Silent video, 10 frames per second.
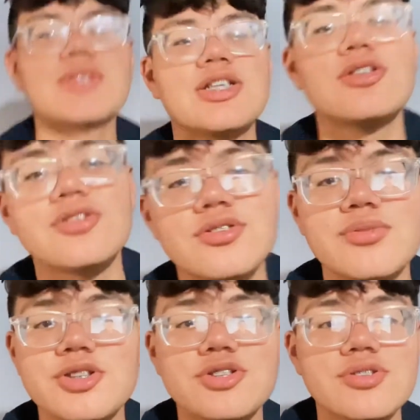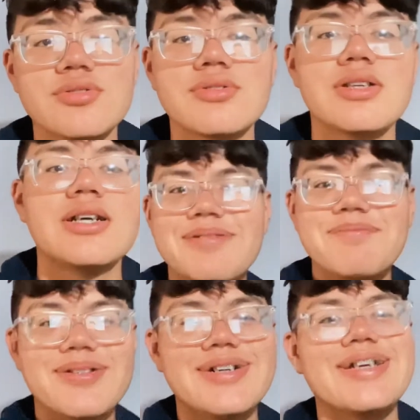you do what you do.
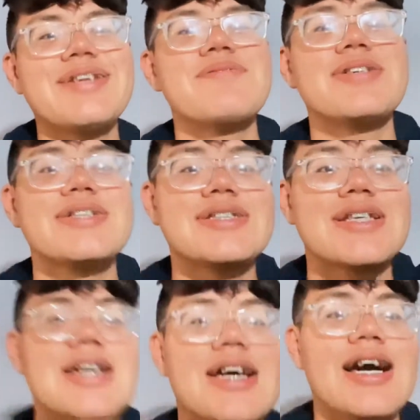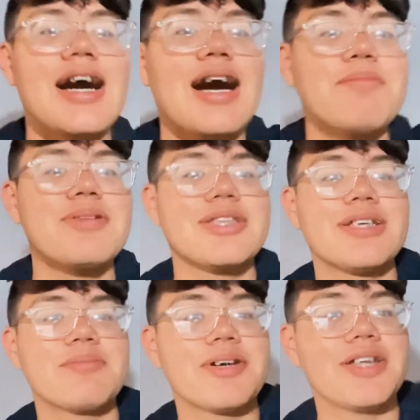But anyways, I
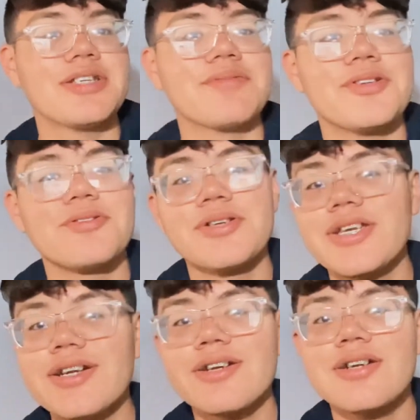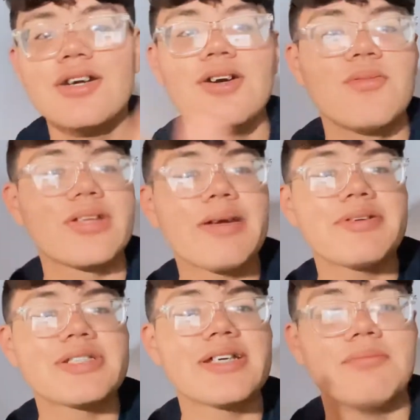think I'm gonna end the video here. With that
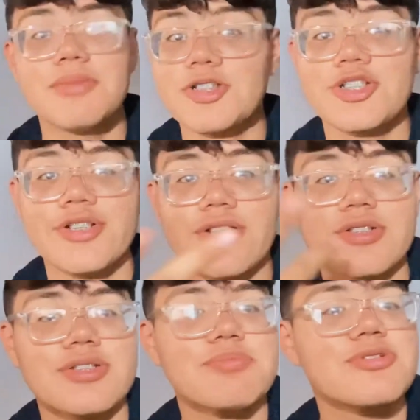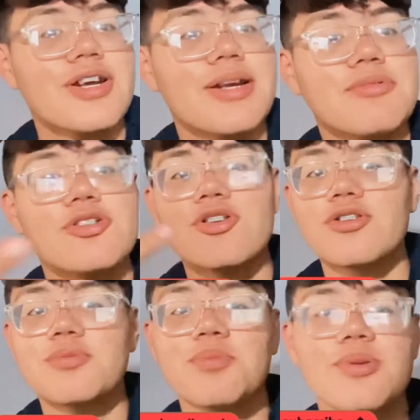being said, make sure you all subscribe, turn
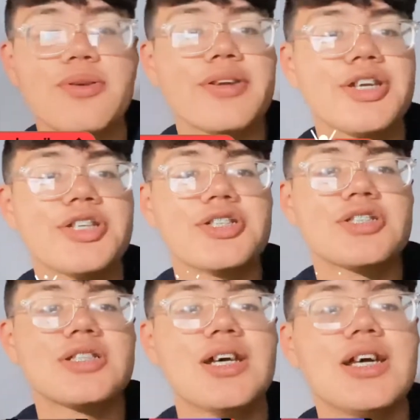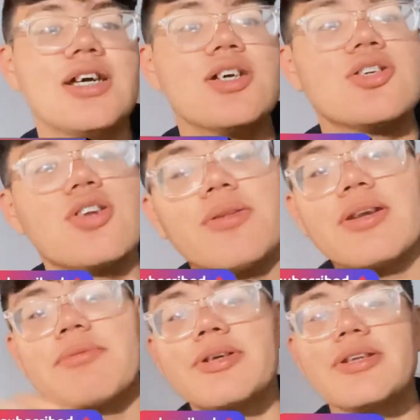on the post notifications. Drop a
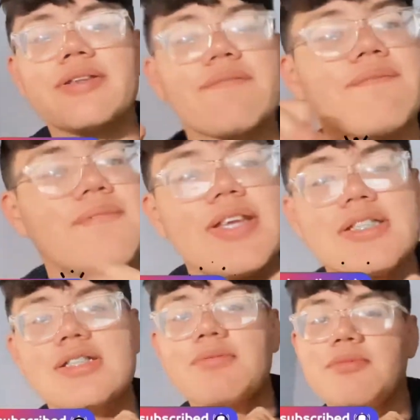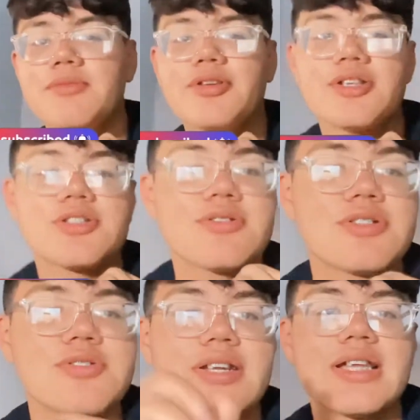like in the face, comment video, so
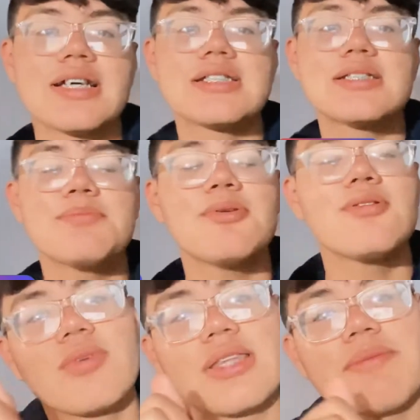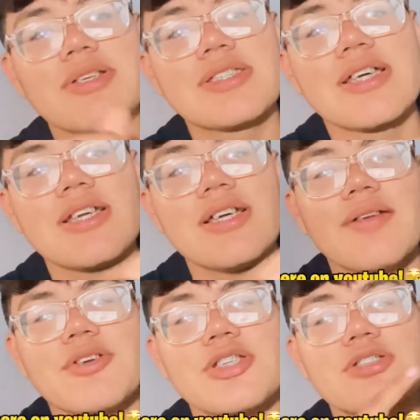it's really that simple. With that being said,
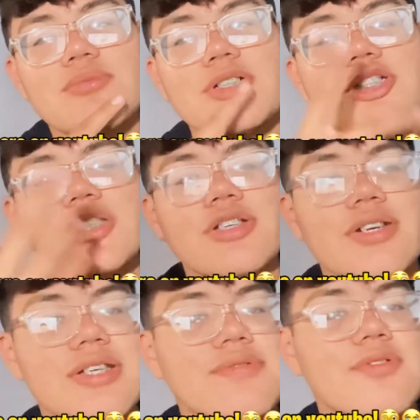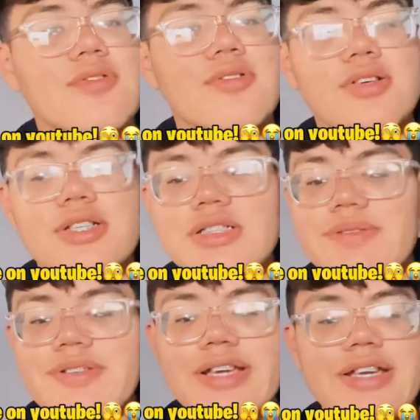thank you so much. Thank you guys for
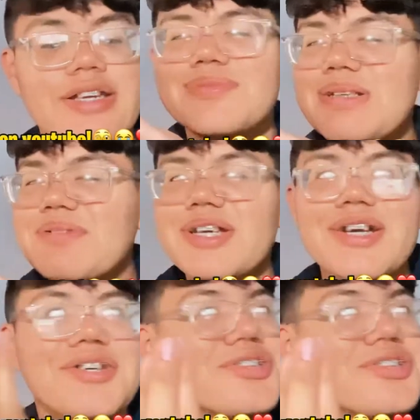7K on